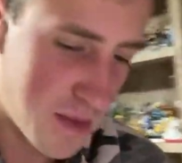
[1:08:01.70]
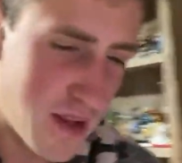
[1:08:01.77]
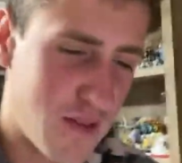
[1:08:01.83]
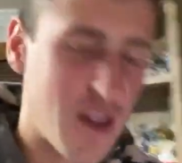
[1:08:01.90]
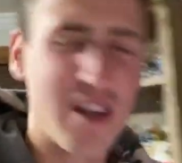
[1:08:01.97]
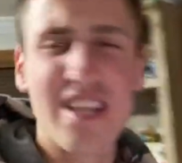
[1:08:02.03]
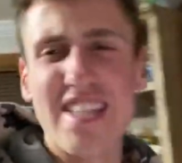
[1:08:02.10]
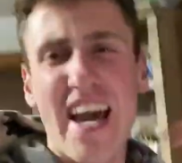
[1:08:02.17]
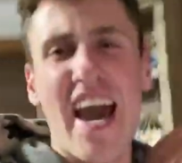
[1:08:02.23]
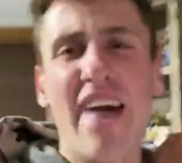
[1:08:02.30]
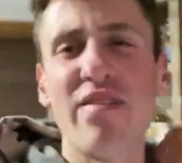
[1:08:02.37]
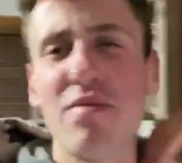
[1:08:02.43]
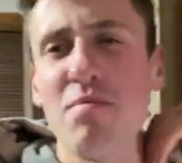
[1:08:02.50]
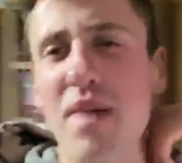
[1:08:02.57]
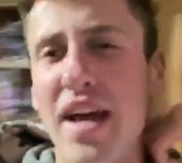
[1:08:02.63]
even because I
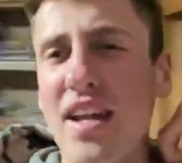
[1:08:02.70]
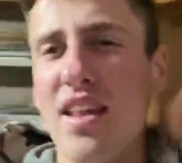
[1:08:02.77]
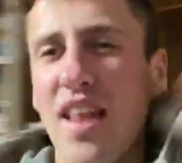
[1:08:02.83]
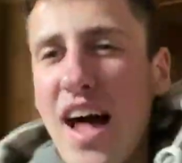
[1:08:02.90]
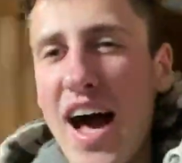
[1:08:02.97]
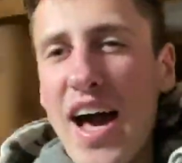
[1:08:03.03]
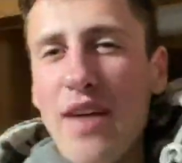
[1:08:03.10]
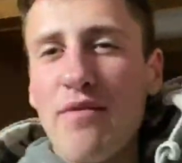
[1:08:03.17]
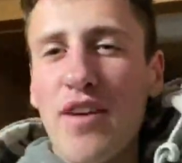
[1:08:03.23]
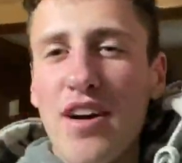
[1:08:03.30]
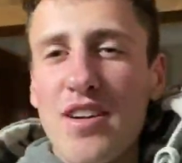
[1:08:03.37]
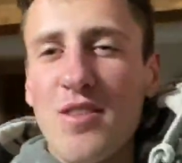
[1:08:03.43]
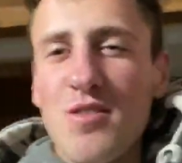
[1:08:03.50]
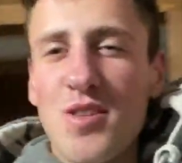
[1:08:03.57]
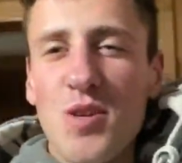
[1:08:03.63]
haven't been live on
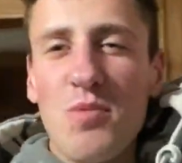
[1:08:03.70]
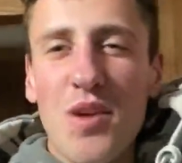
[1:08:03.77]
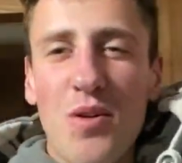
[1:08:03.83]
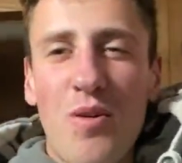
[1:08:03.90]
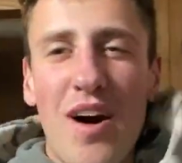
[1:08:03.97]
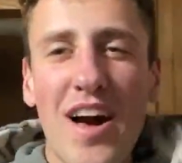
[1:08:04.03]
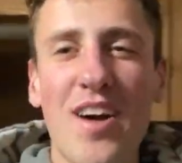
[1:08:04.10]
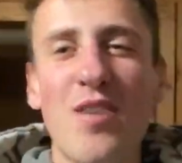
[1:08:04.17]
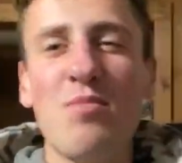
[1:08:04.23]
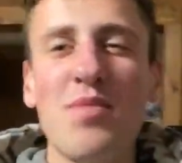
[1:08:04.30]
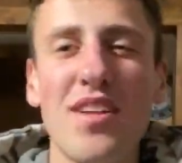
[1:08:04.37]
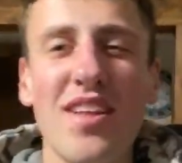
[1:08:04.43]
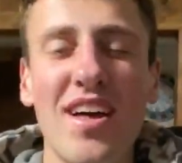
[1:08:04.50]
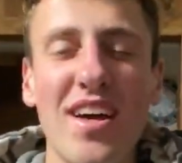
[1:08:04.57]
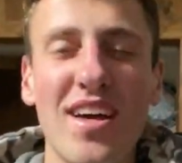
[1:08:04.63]
YouTube in a while,
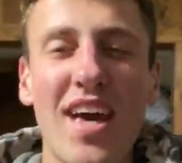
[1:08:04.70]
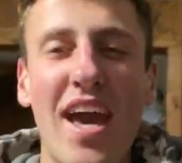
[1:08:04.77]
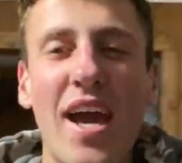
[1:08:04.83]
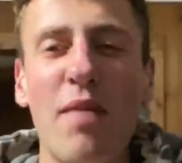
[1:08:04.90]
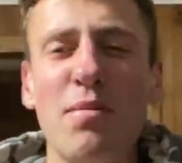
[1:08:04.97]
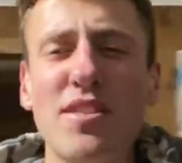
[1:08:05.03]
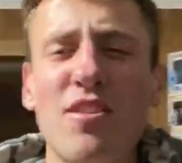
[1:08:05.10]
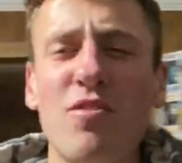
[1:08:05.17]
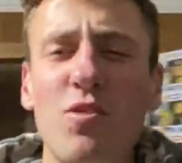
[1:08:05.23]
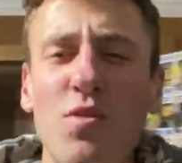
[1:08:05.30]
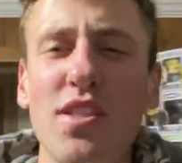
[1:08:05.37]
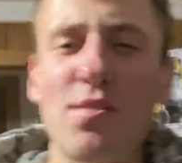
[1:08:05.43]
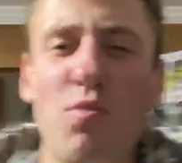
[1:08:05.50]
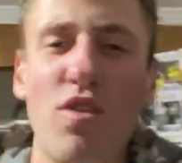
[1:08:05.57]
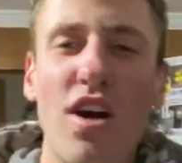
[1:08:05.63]
but like, hey, I'm gonna start doing
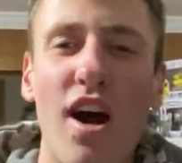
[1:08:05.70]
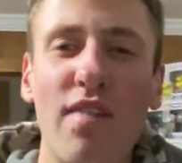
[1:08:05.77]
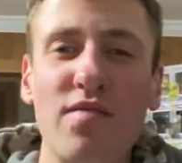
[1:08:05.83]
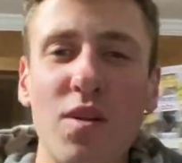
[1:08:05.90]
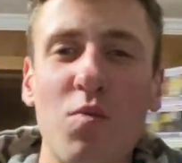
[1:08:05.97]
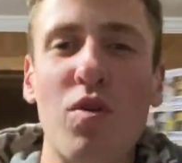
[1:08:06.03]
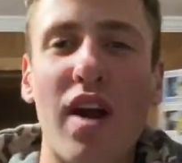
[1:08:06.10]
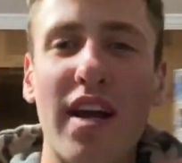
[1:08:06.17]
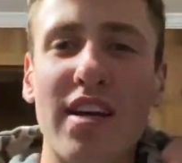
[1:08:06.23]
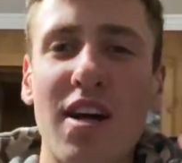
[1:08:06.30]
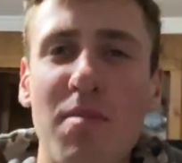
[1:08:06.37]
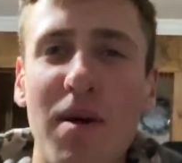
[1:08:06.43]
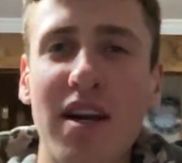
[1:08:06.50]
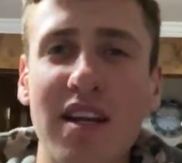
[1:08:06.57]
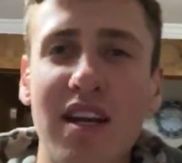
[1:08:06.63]
this more often where I
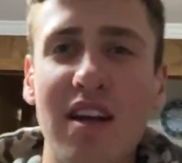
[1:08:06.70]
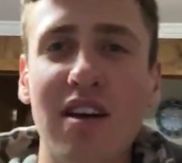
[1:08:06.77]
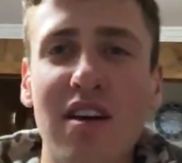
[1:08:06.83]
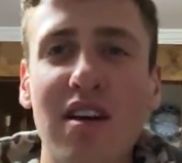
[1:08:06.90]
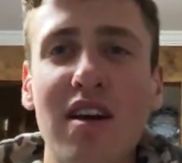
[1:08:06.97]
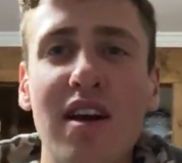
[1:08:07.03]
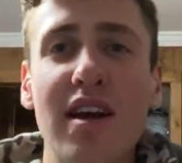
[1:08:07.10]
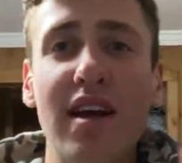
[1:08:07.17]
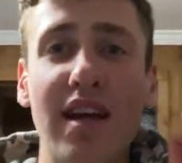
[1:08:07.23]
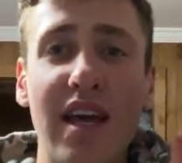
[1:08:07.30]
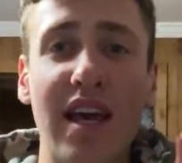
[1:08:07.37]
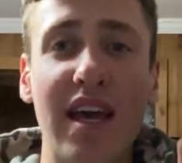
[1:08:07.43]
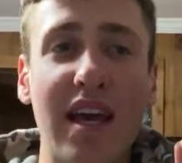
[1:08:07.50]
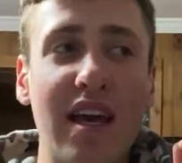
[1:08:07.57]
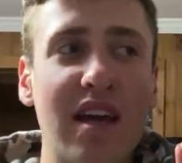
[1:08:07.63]
come on here
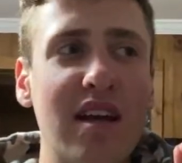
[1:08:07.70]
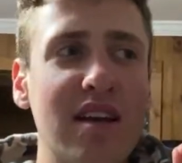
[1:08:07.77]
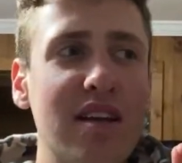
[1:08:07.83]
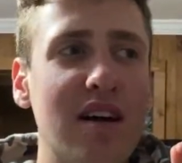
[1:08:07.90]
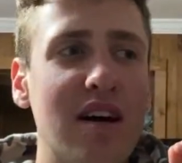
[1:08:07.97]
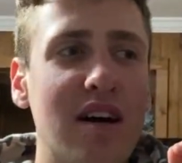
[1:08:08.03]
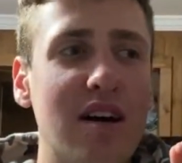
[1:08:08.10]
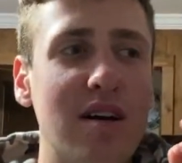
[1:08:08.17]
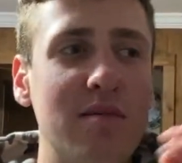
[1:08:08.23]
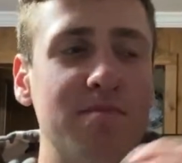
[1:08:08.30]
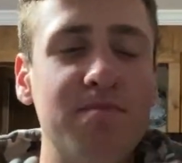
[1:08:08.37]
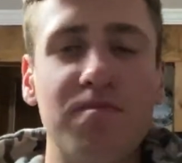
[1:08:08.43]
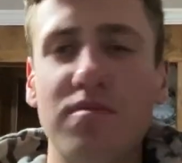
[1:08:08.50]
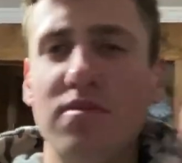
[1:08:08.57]
and um,